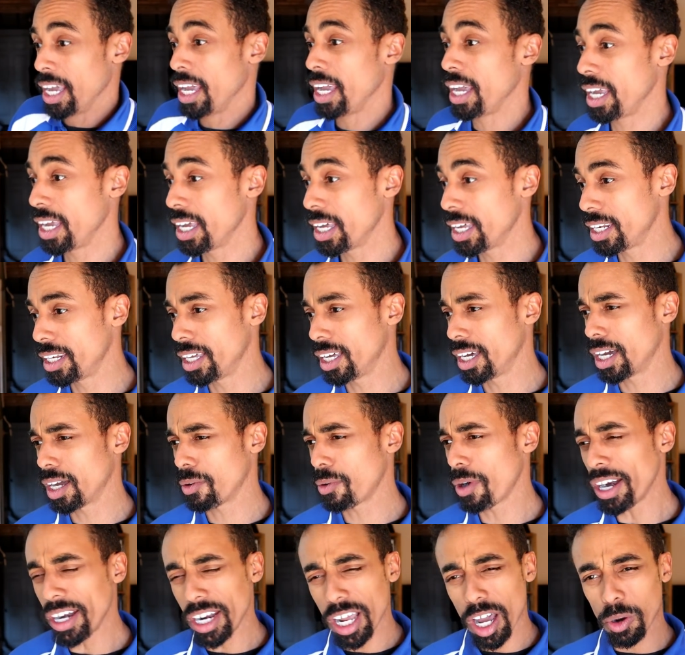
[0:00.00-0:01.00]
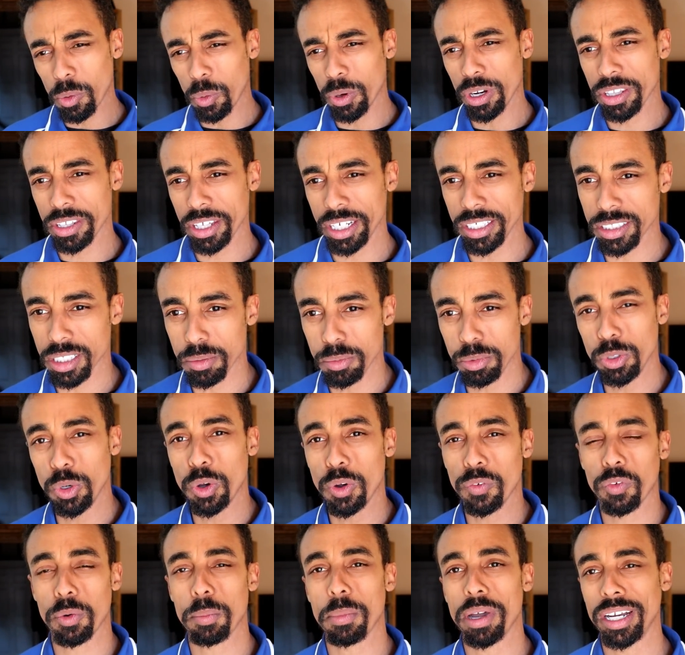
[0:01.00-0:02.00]
And uh, right now one of the things that I'm
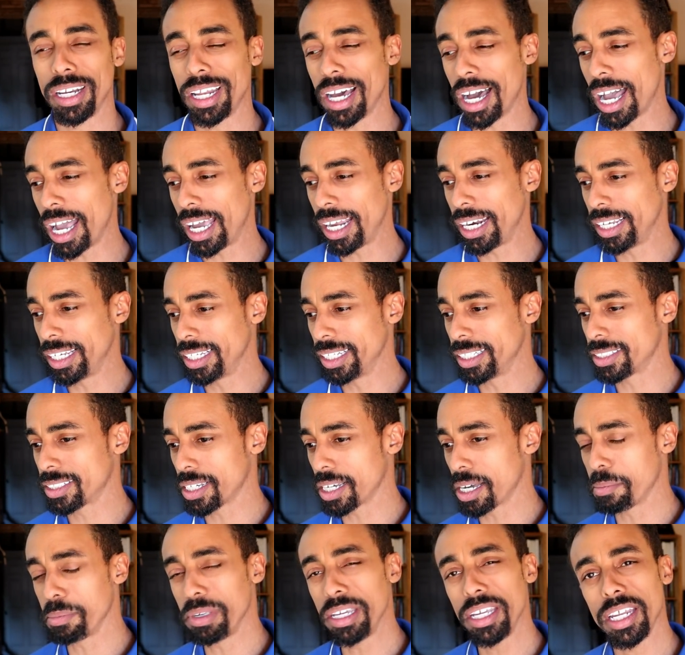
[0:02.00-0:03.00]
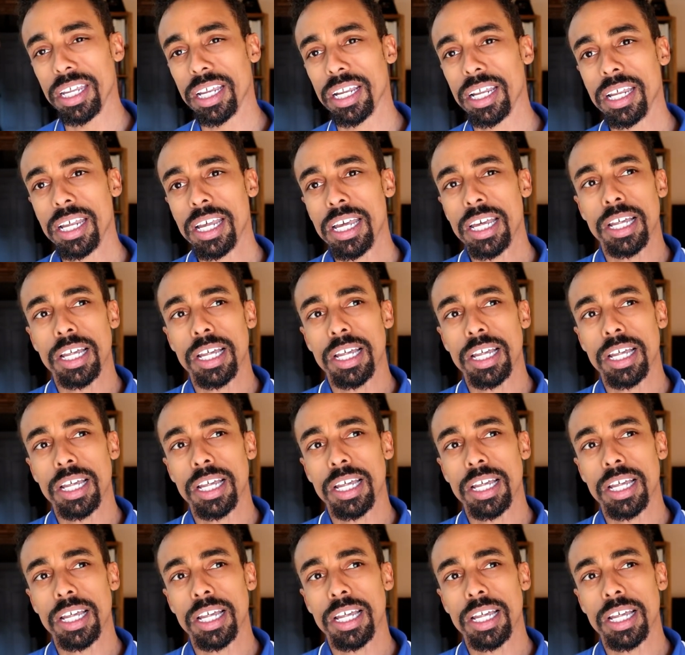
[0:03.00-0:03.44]
doing for my diet is I'm eating